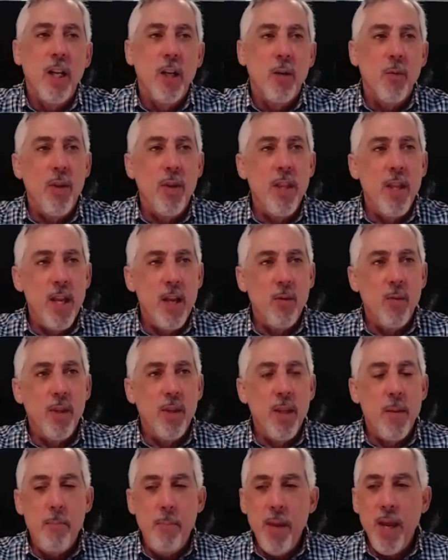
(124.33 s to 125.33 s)
When
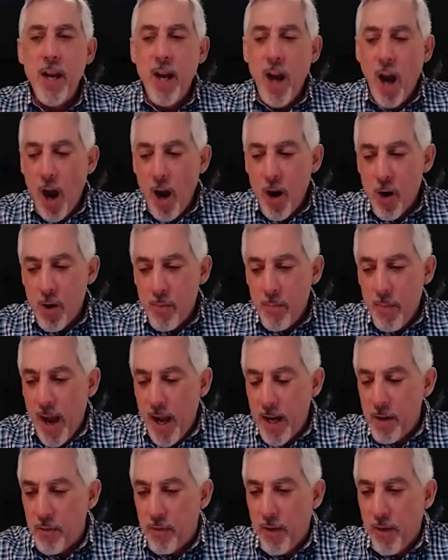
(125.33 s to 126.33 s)
the big iron
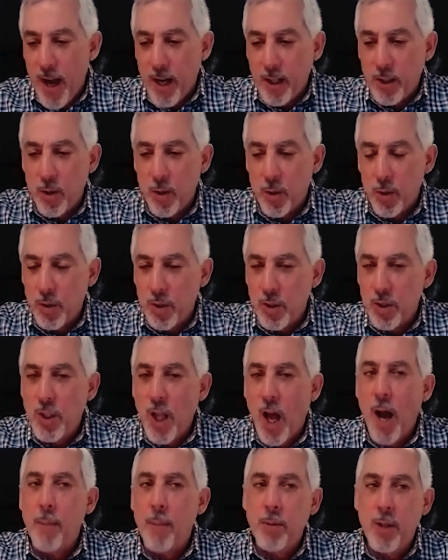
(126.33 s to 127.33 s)
manufacturers
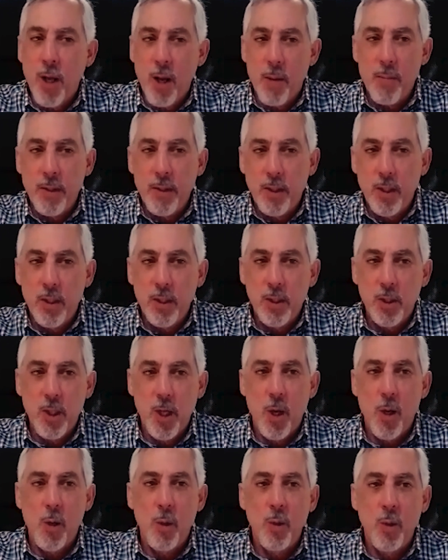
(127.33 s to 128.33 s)
stopped coming to the
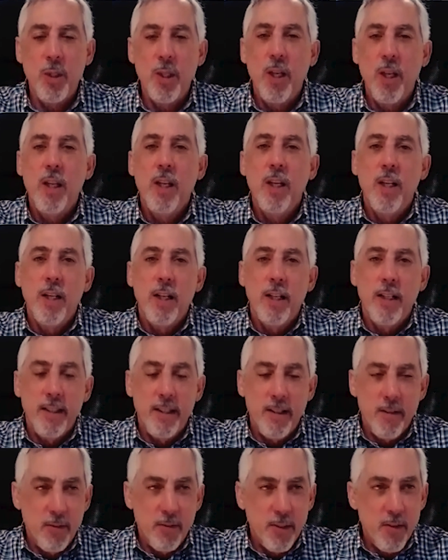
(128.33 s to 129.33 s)
shows,
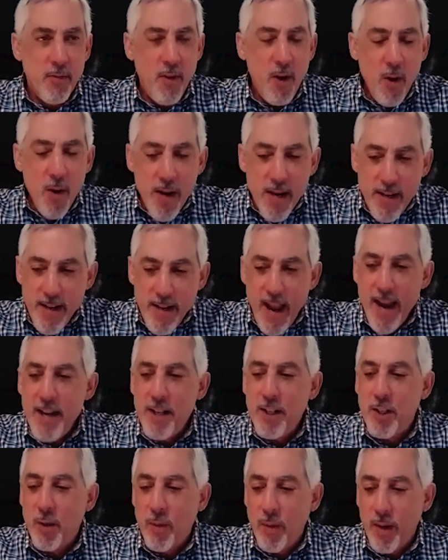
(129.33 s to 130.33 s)
the very
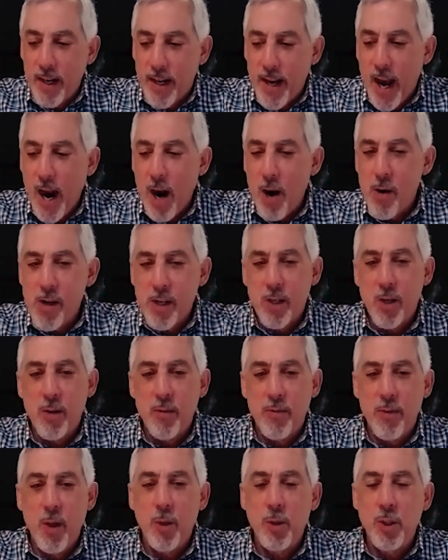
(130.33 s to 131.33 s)
nature and character
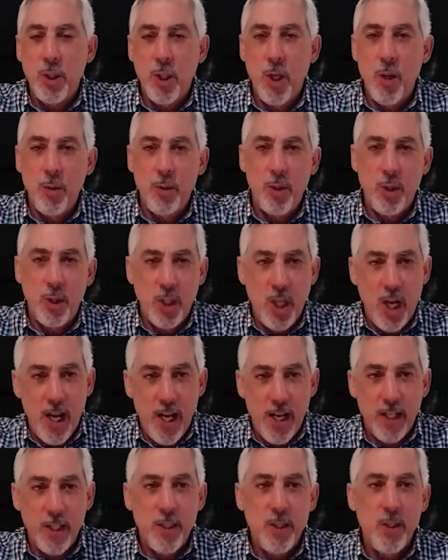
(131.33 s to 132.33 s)
of those shows
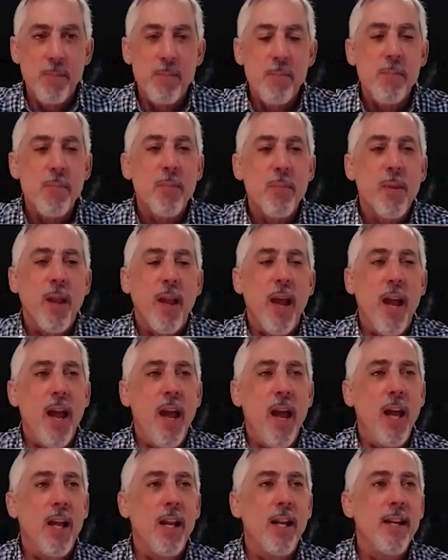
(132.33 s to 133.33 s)
changed,
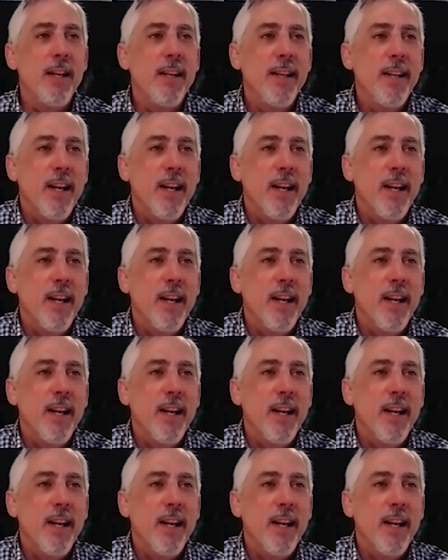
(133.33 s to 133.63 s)
and